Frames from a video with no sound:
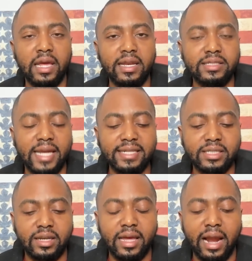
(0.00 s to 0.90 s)
in this
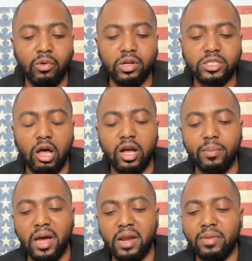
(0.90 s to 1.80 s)
incident, and I want to talk
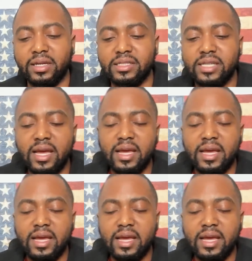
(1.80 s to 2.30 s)
about it because